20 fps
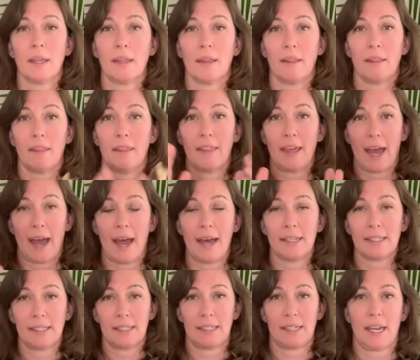
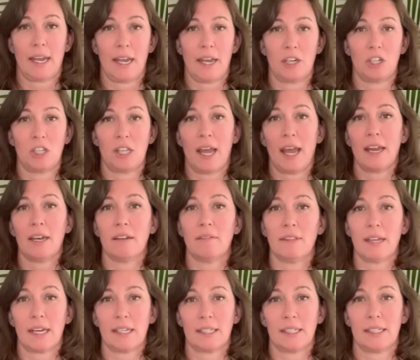that stage, the end of
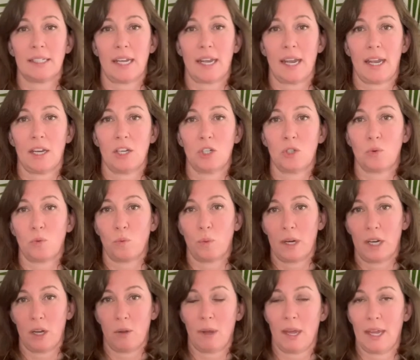that stage,
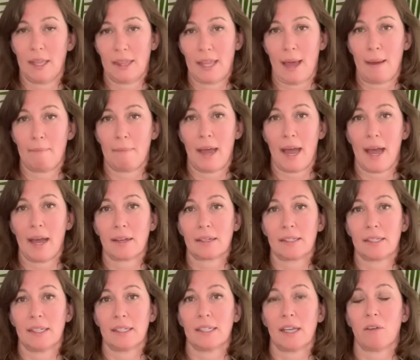when you hit that
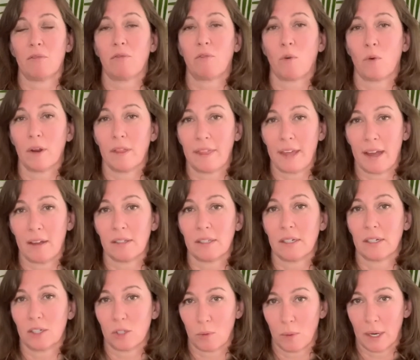max, is at
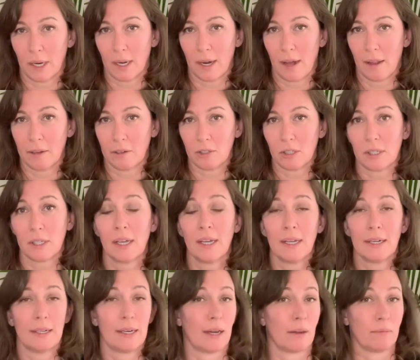$4,020.
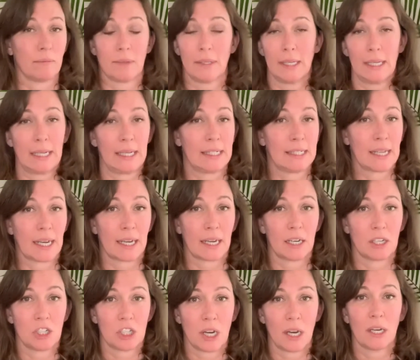Now, is that
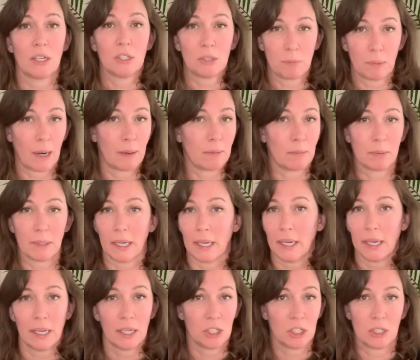going to change?
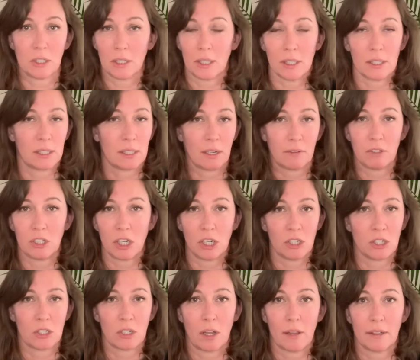Probably. This stuff
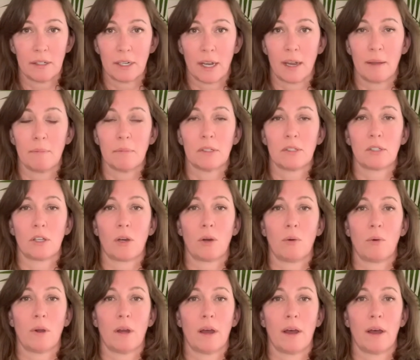changes all the time. So